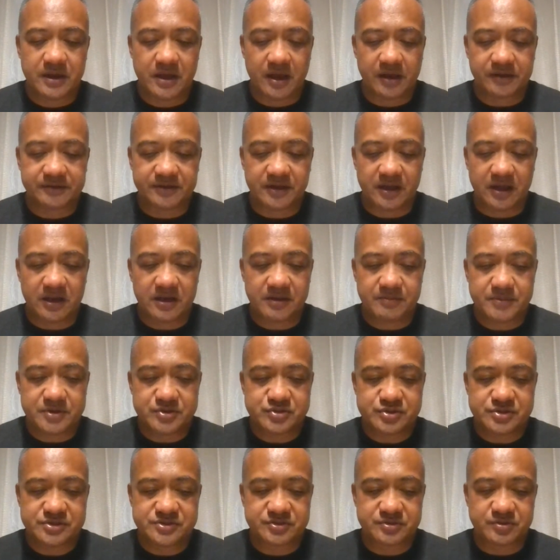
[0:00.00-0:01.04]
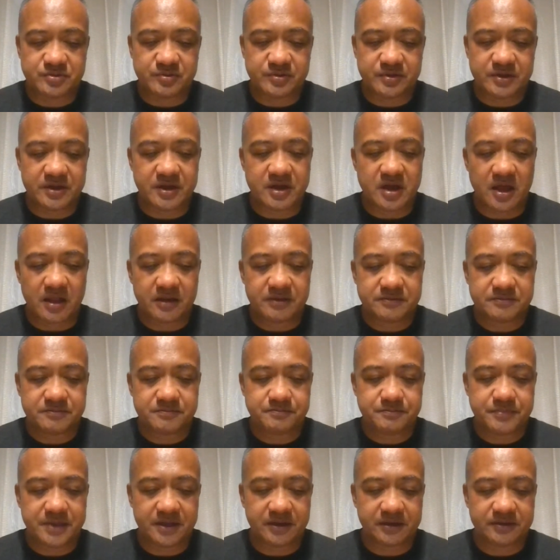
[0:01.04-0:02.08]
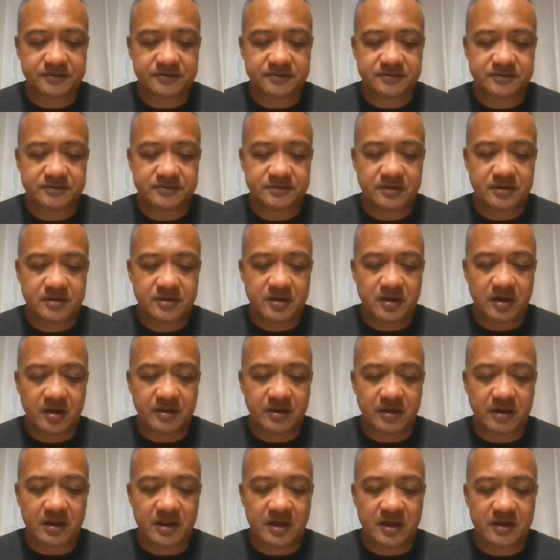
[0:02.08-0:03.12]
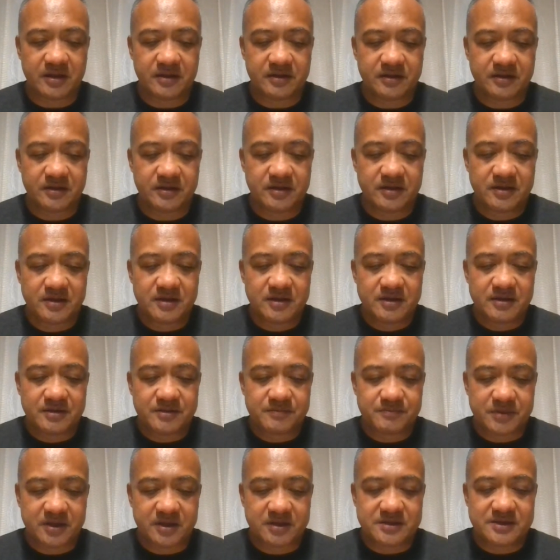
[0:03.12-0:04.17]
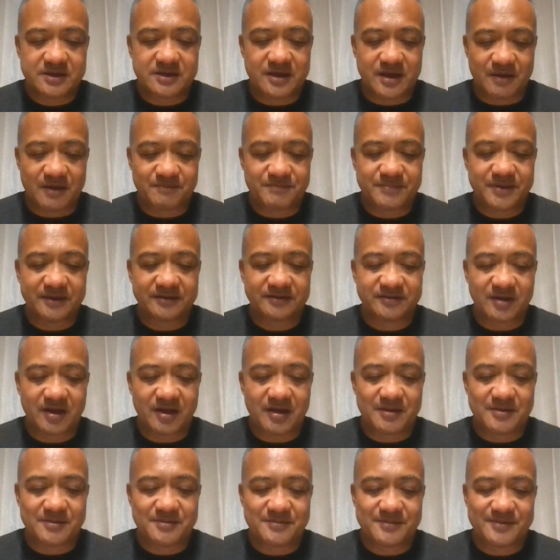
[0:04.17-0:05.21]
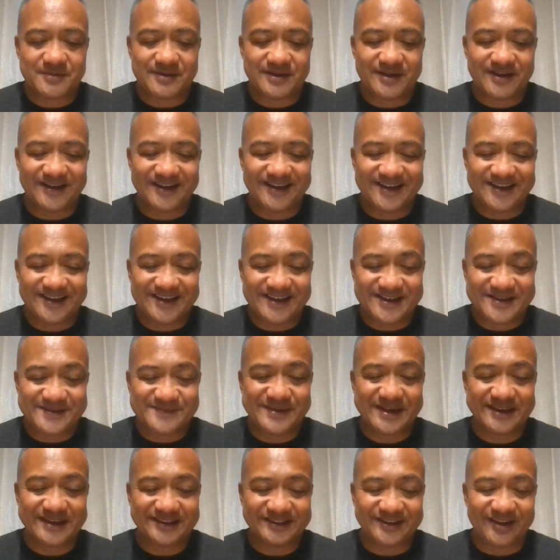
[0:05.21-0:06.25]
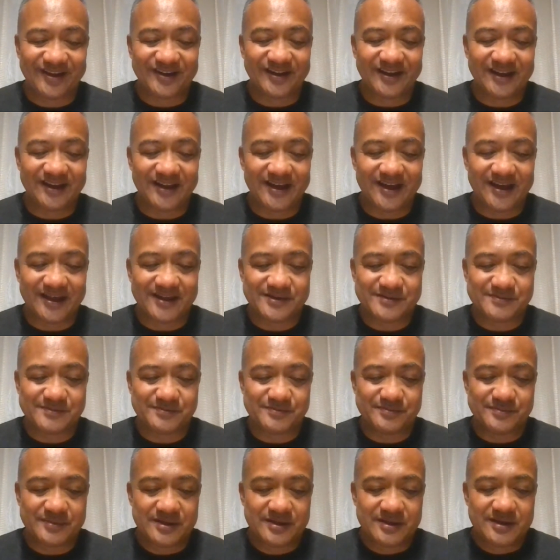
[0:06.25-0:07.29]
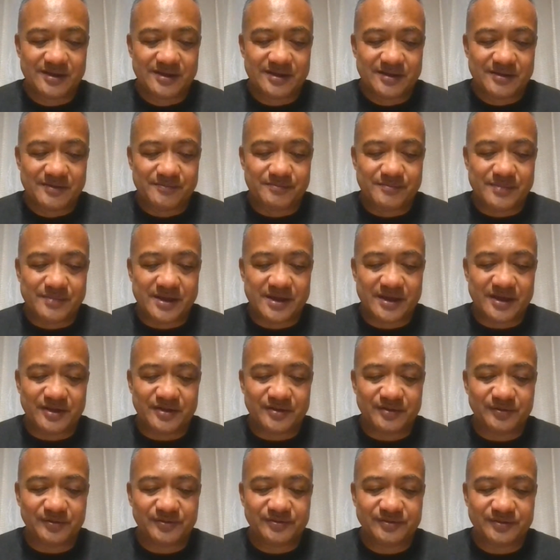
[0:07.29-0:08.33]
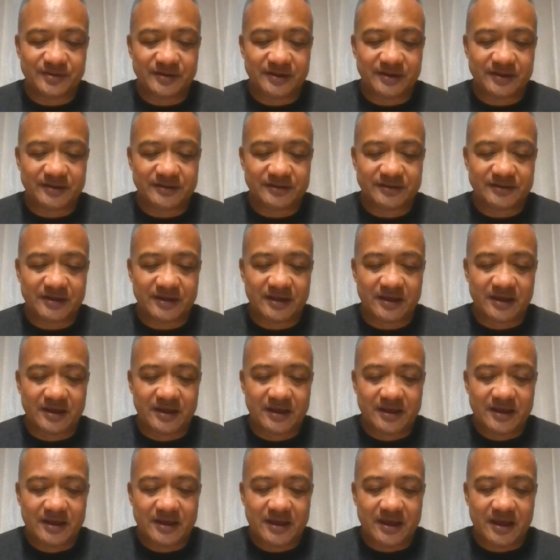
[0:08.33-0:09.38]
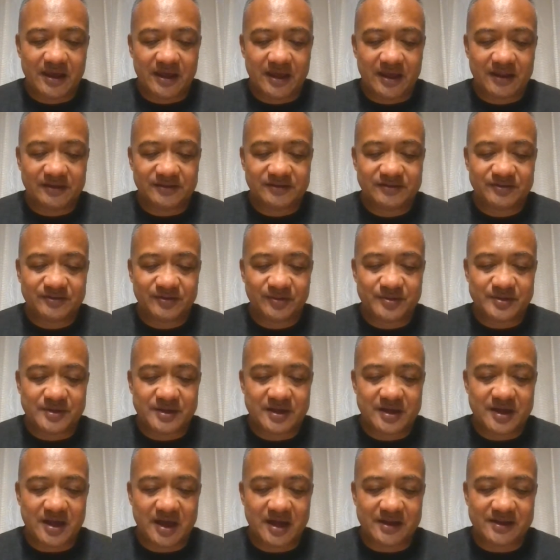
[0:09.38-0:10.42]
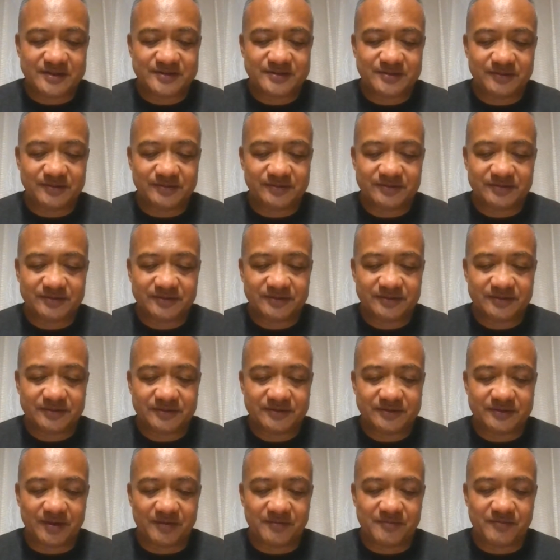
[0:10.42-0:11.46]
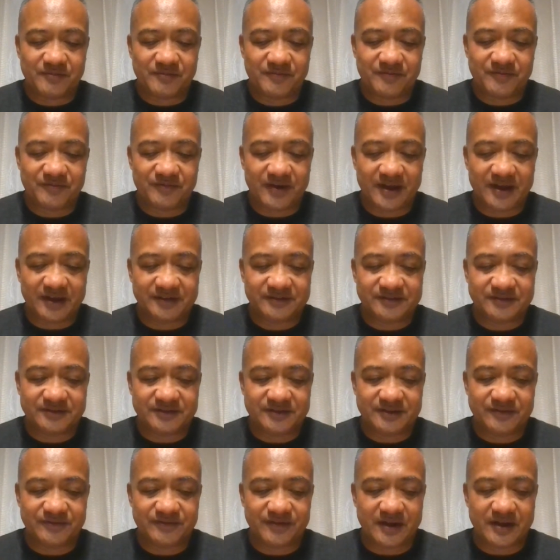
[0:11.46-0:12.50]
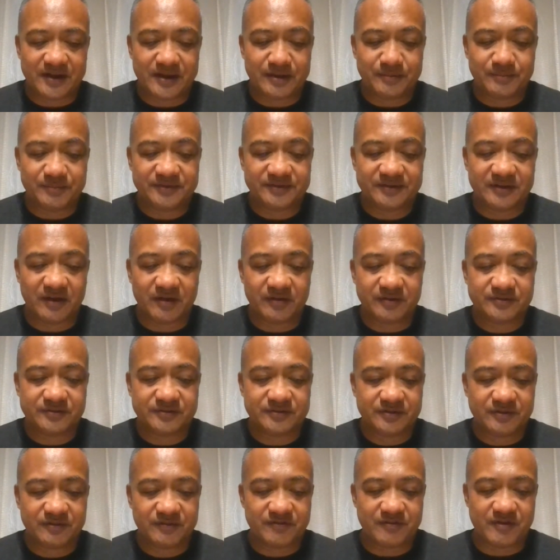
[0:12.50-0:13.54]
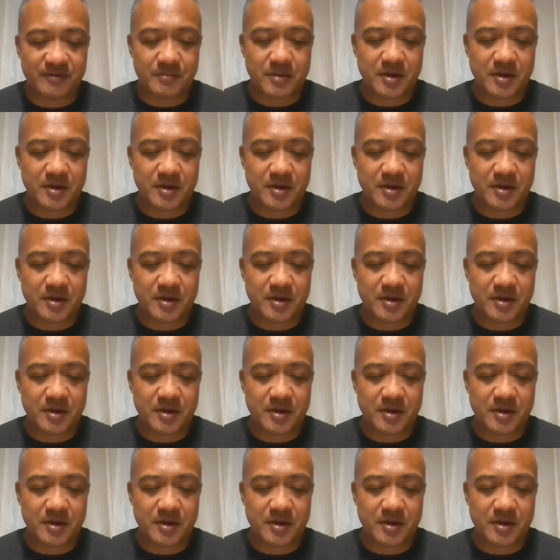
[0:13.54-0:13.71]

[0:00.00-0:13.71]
At the elementary school, picked on a lot. He got picked on a lot, being a new student, and so he got into some fights defending himself from